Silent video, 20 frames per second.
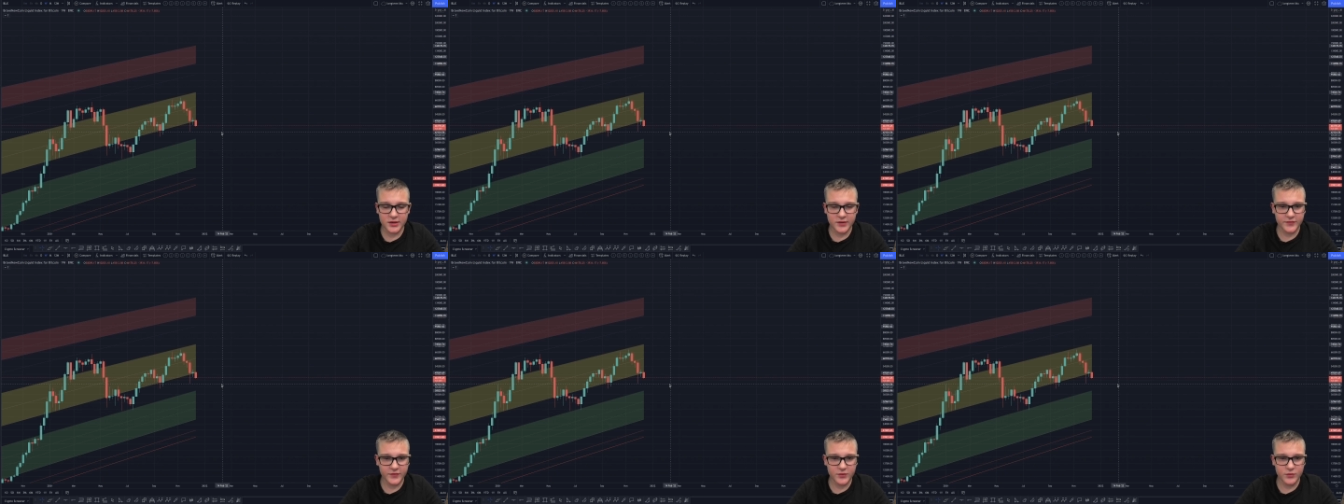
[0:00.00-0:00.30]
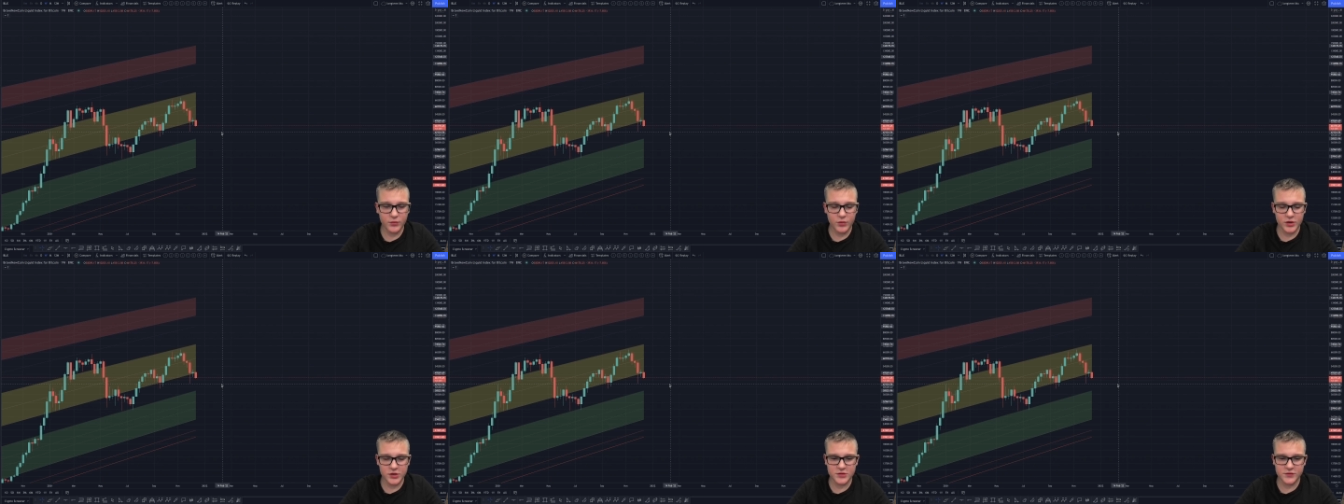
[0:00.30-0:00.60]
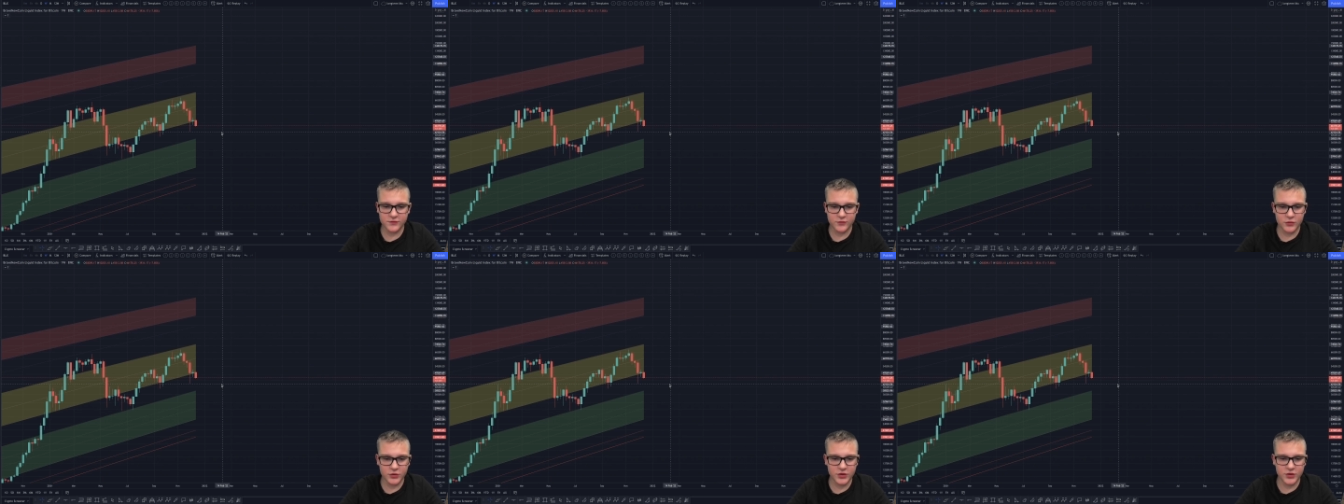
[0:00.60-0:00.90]
of rewards
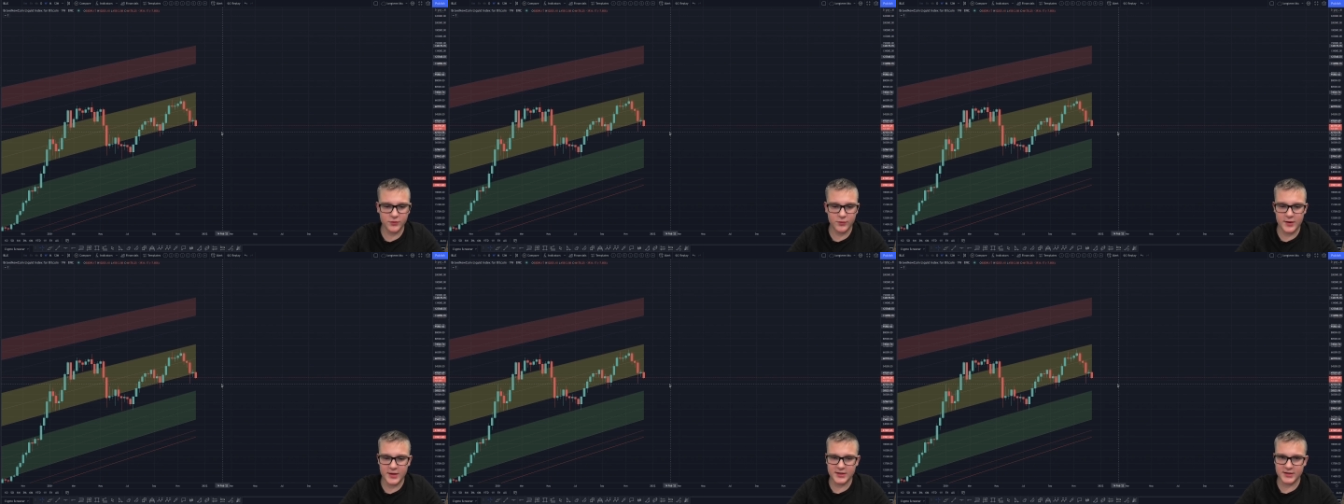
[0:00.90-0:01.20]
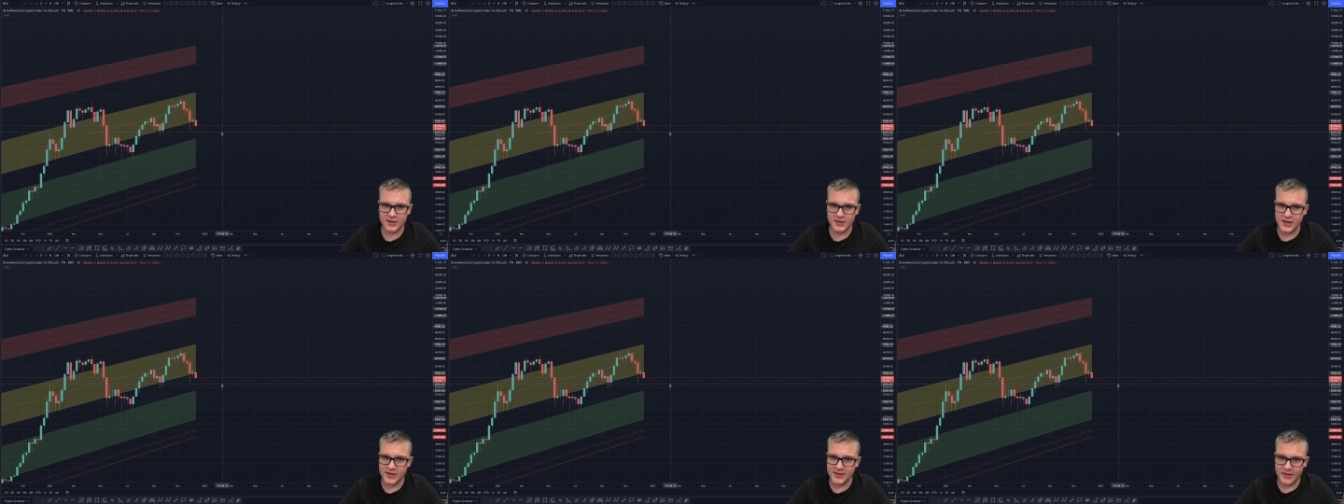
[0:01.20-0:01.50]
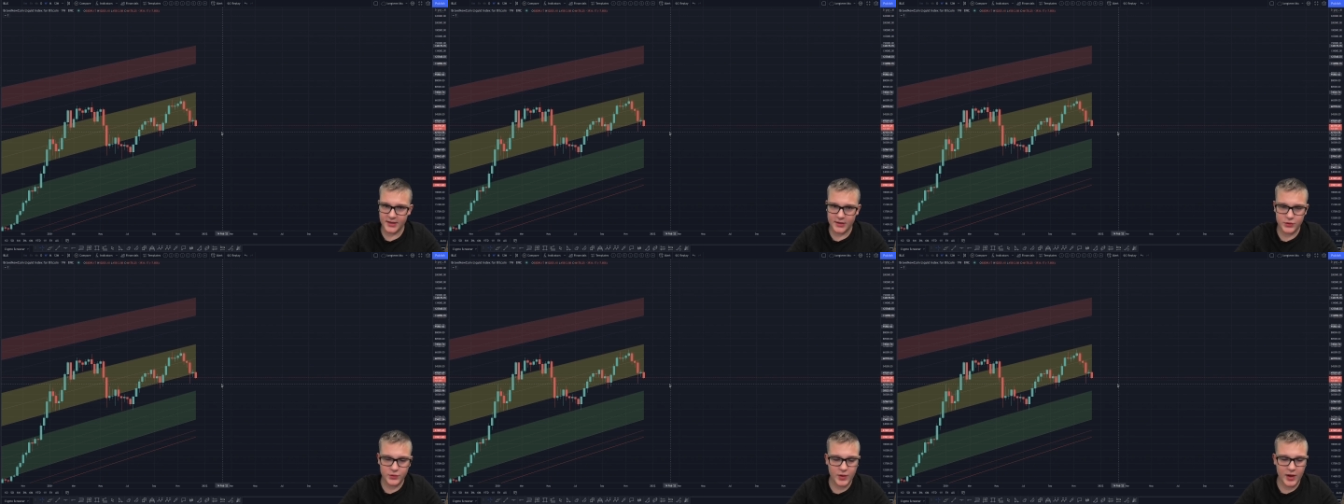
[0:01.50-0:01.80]
for the risk
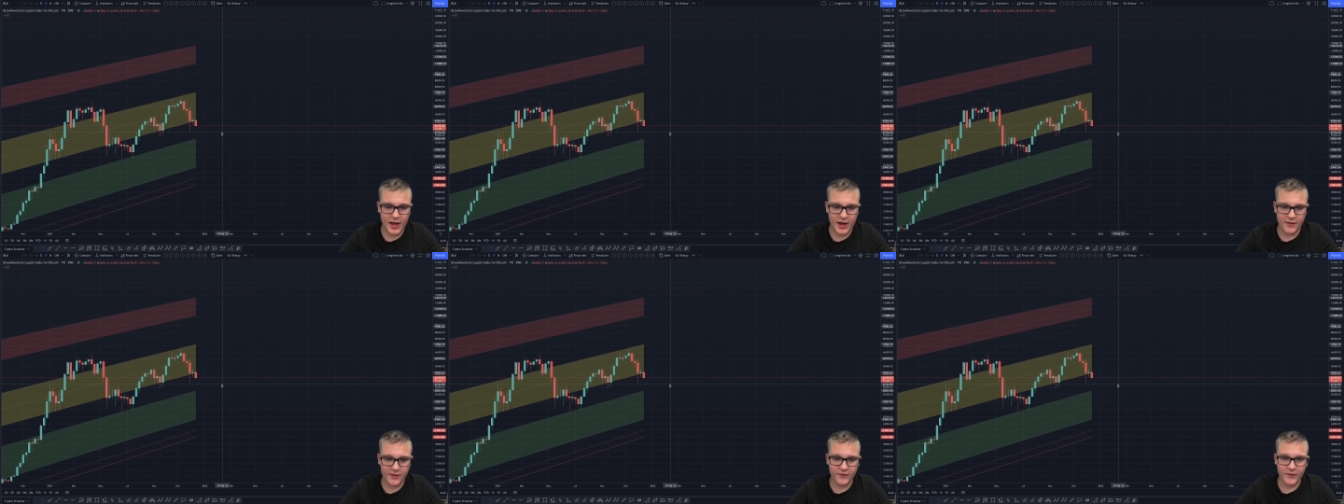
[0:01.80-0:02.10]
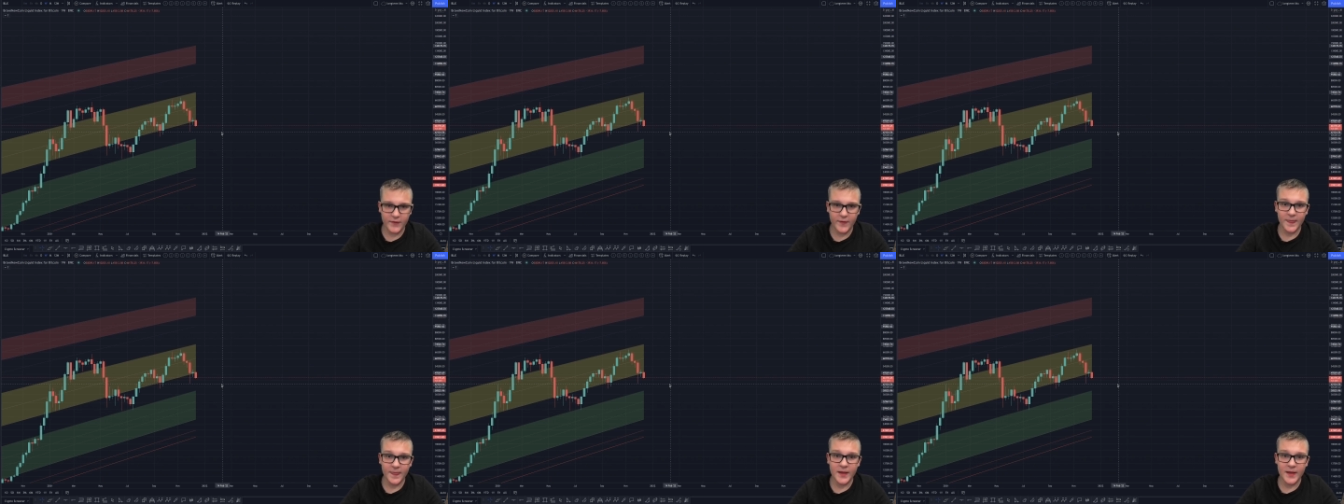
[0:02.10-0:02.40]
that you have